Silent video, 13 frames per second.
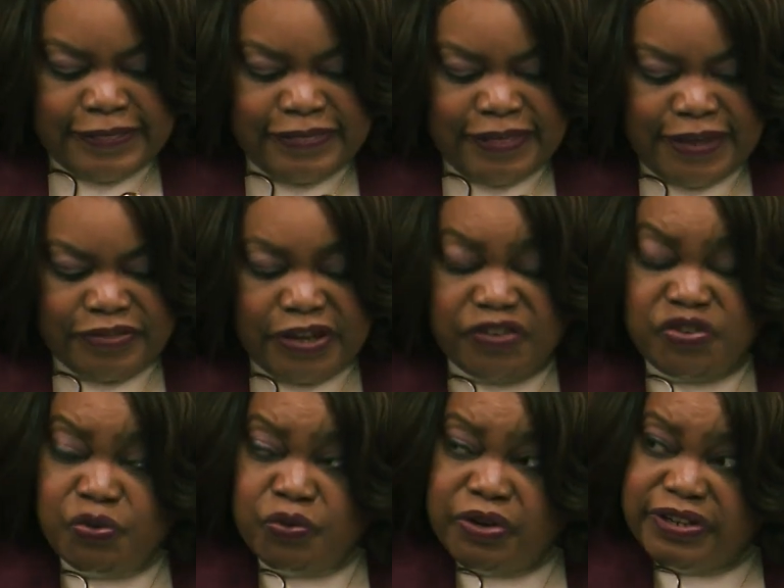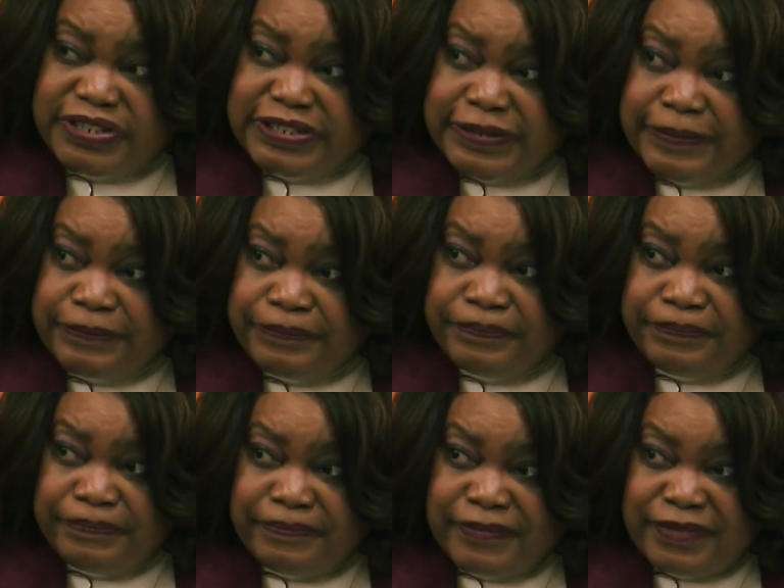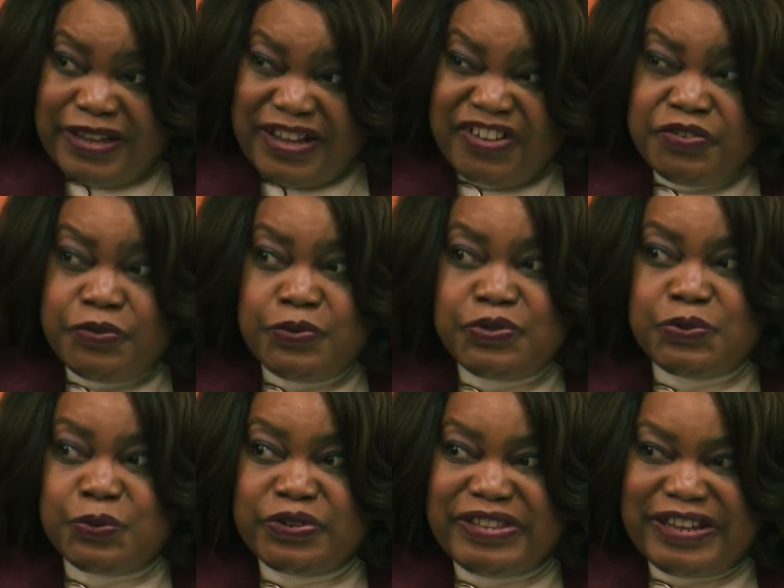that they trust, a news source